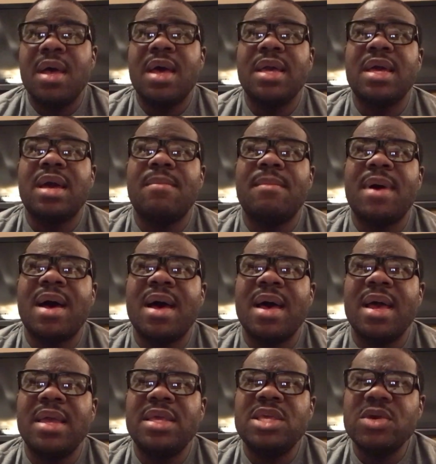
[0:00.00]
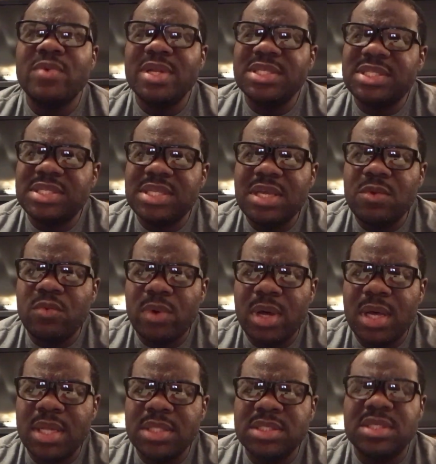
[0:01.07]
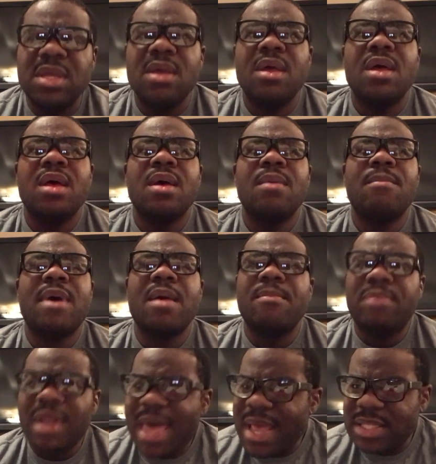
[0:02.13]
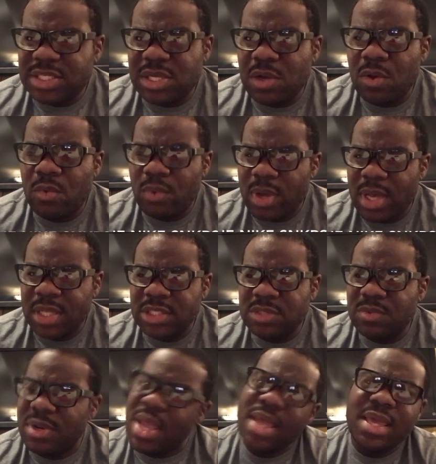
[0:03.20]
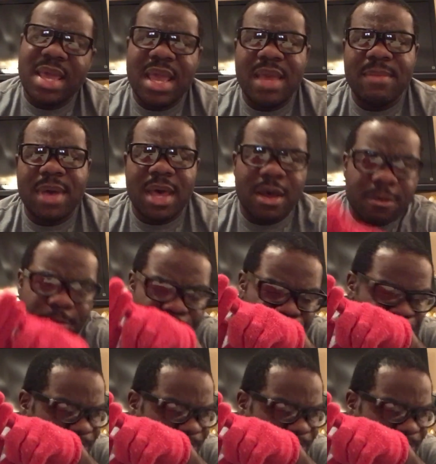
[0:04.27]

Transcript: I got my UNC ones, my black toe ones when they came out.